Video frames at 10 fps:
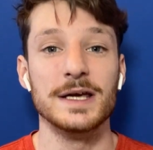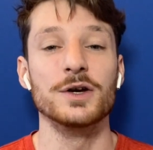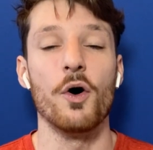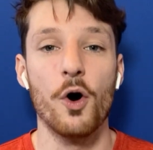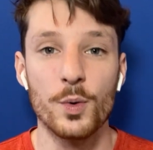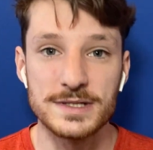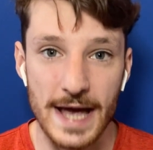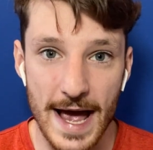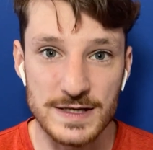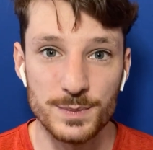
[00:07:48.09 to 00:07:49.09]
He always
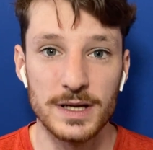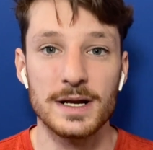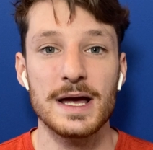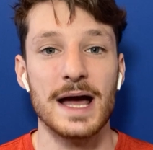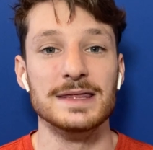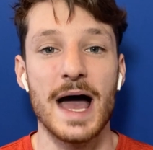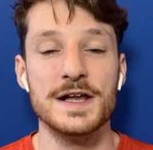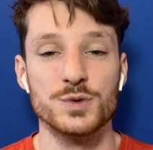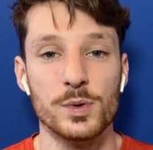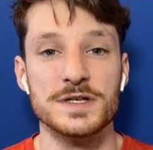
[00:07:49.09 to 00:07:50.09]
has been, and that
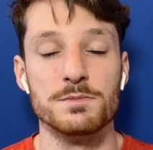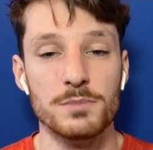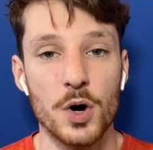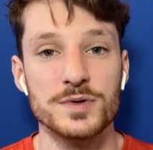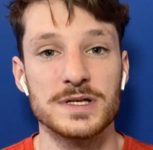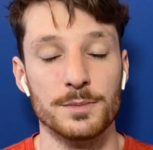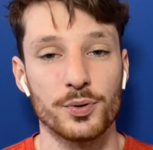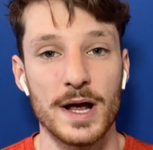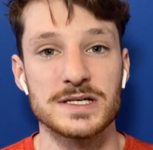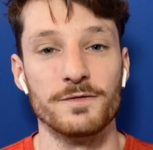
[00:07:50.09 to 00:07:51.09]
is what is most
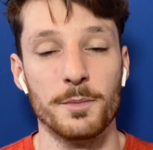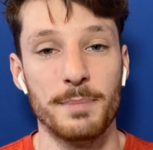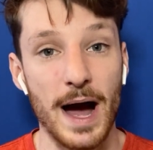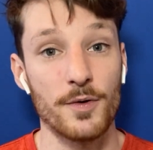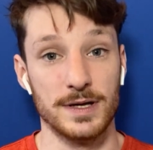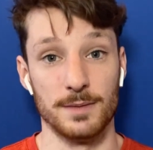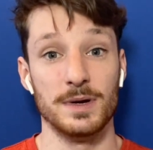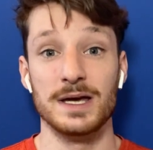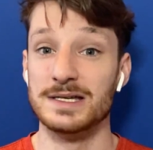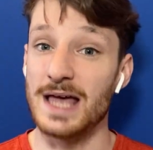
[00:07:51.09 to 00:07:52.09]
impressive about
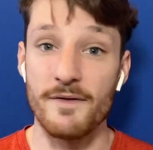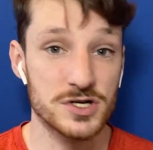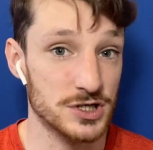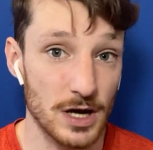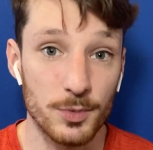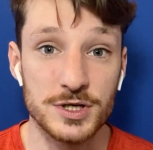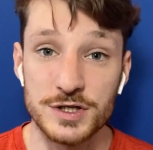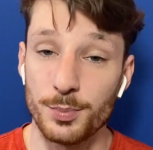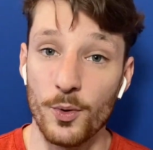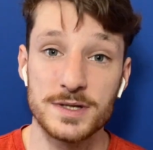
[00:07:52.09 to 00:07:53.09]
him. He's averaging
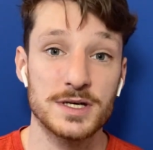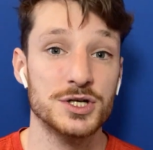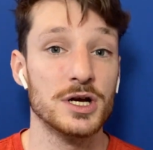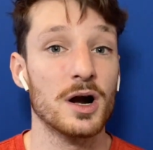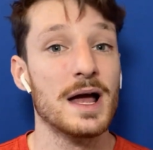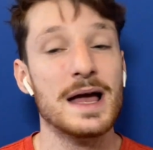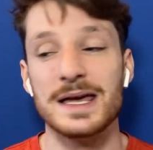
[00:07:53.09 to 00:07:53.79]
double-digit points this year.